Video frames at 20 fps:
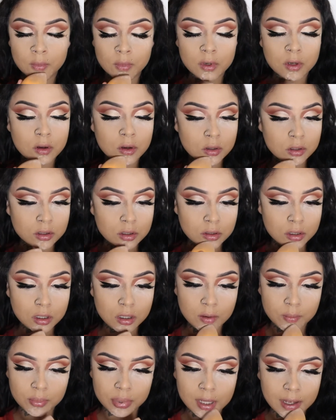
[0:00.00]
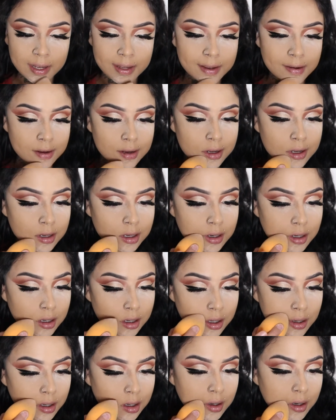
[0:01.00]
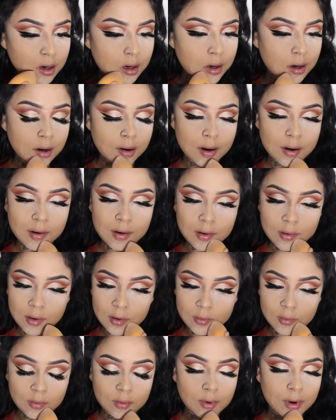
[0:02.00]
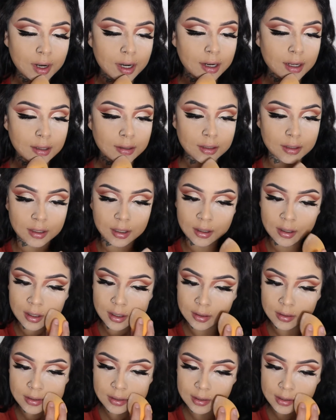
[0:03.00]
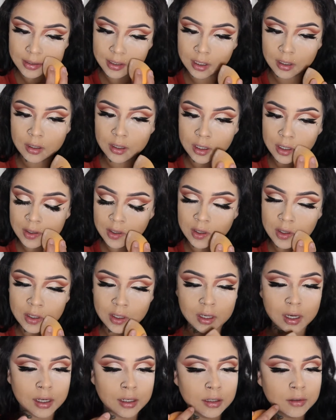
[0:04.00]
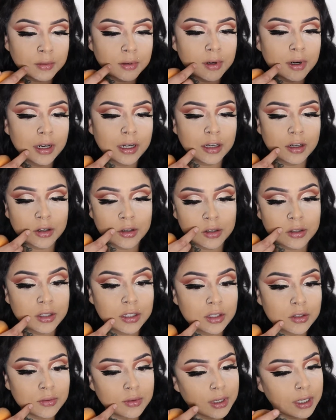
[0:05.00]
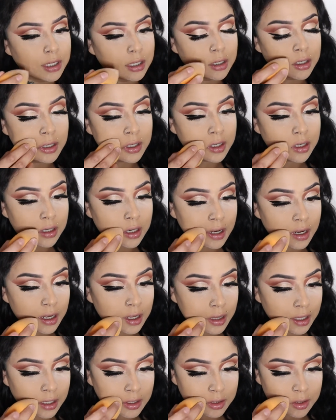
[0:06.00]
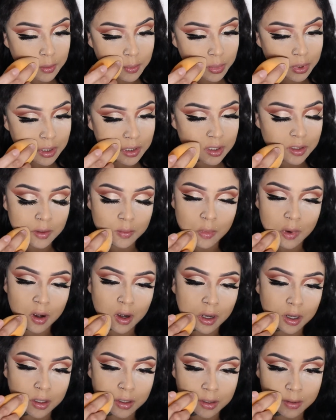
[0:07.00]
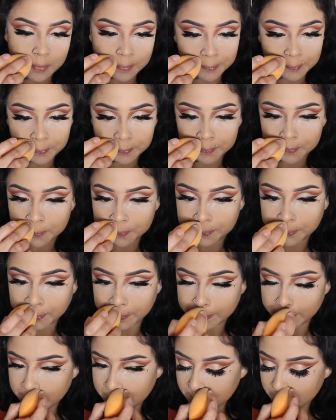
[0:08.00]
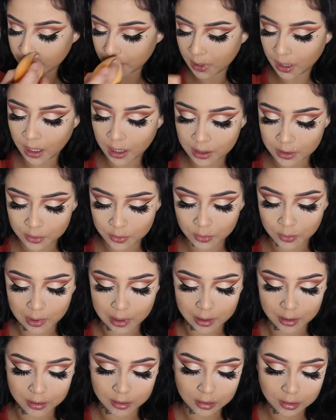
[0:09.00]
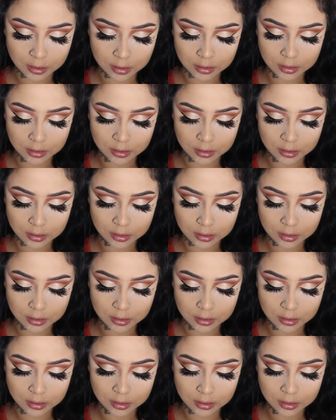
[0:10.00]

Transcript: gonna also apply it right here at this area, and kind of where I crease right here, I like to put some on as well.